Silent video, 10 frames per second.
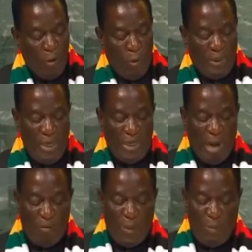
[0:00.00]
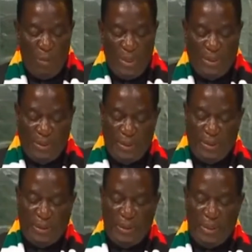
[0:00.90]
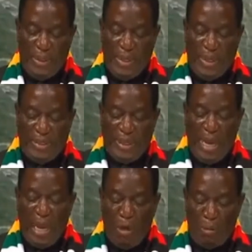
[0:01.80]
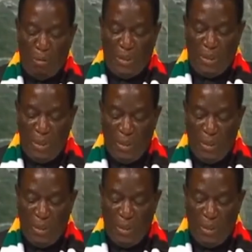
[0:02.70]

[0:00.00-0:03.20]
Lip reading: within government ministries has helped